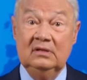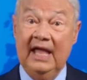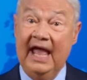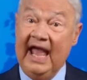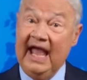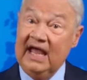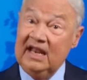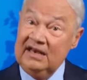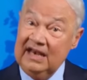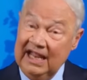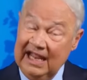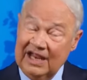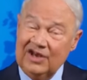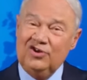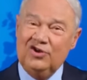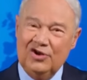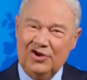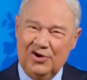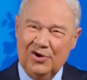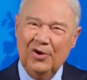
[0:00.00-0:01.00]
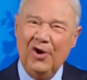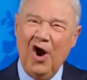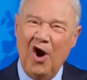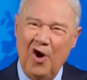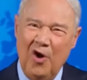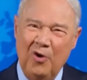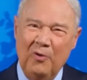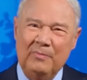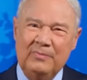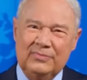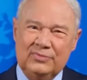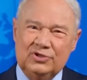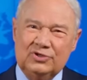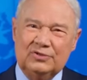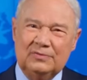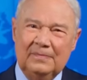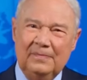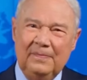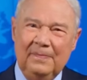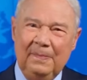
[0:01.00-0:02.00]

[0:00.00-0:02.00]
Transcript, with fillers: and into your homes.